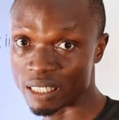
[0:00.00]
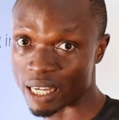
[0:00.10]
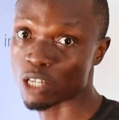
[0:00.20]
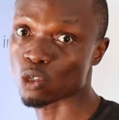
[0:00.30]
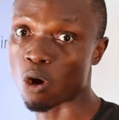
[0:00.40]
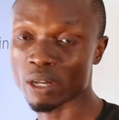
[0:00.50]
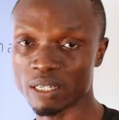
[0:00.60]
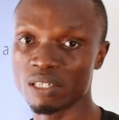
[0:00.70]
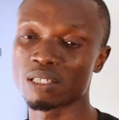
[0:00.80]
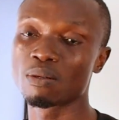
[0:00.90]
dead
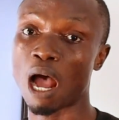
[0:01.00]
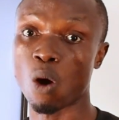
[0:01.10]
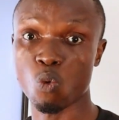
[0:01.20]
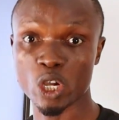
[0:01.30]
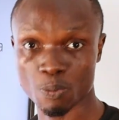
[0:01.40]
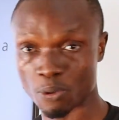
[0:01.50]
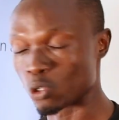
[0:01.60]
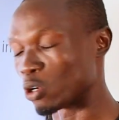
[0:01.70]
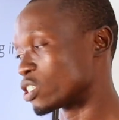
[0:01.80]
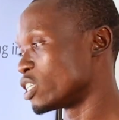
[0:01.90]
organism and waste
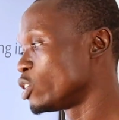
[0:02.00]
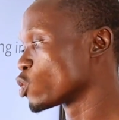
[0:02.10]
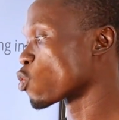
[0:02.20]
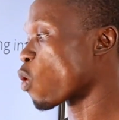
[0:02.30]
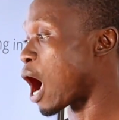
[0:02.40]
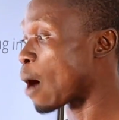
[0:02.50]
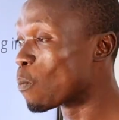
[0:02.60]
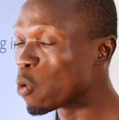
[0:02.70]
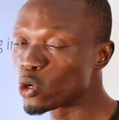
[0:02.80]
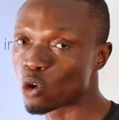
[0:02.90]
product into
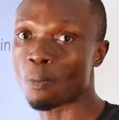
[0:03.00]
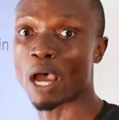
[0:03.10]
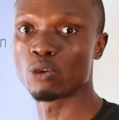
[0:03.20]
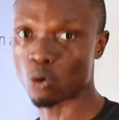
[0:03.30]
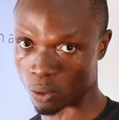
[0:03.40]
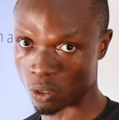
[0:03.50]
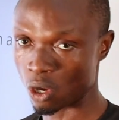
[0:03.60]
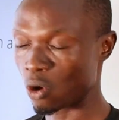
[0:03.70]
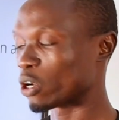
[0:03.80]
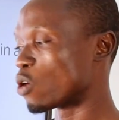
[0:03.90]
ammonium
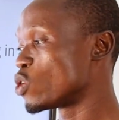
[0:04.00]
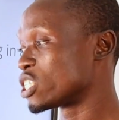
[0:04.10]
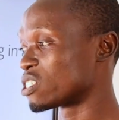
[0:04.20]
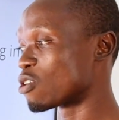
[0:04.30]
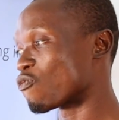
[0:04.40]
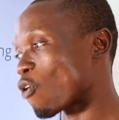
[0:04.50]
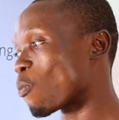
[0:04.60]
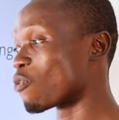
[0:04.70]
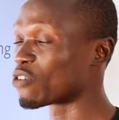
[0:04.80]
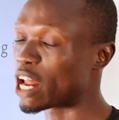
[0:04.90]
ion, okay, which is a
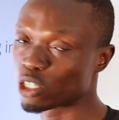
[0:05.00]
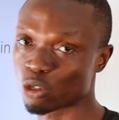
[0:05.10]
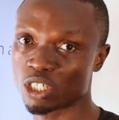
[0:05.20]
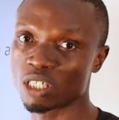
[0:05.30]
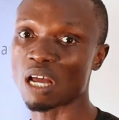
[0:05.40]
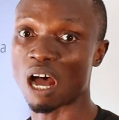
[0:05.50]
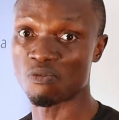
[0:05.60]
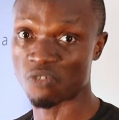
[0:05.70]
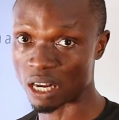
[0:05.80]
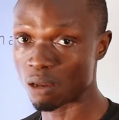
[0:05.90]
form of nitrogen
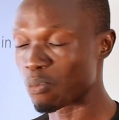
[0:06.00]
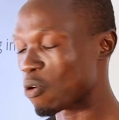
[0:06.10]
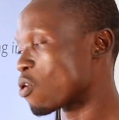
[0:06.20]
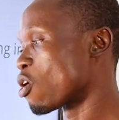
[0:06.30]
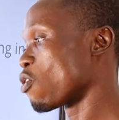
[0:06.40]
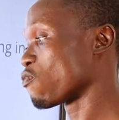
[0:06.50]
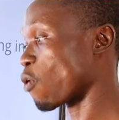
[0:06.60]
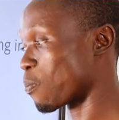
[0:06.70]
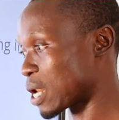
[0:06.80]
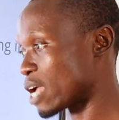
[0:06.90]
available
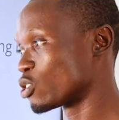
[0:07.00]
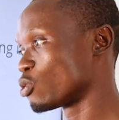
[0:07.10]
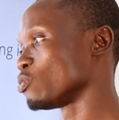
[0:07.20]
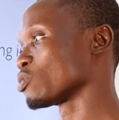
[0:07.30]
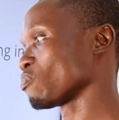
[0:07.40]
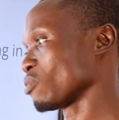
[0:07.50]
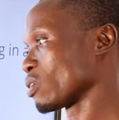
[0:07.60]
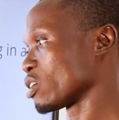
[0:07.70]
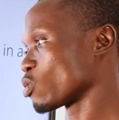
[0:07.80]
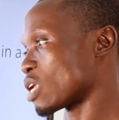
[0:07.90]
for plant use.
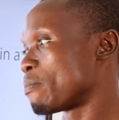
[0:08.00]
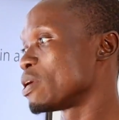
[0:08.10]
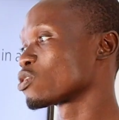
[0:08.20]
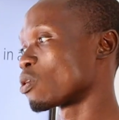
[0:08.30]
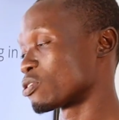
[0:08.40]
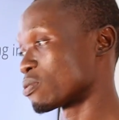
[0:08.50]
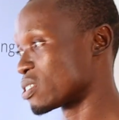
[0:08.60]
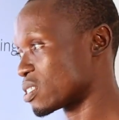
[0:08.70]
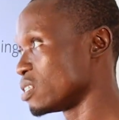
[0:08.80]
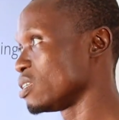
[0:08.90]
Okay, so that makes option
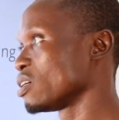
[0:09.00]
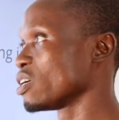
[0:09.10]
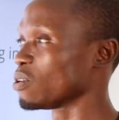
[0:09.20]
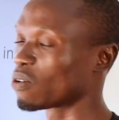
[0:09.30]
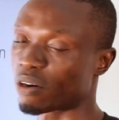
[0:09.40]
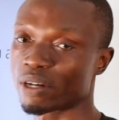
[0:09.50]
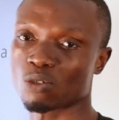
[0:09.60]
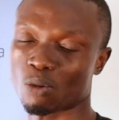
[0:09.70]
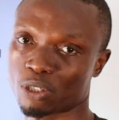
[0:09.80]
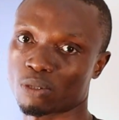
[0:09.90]
C the
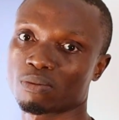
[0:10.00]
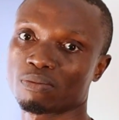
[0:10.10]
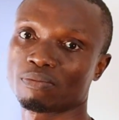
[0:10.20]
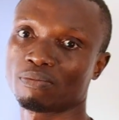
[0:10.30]
correct option.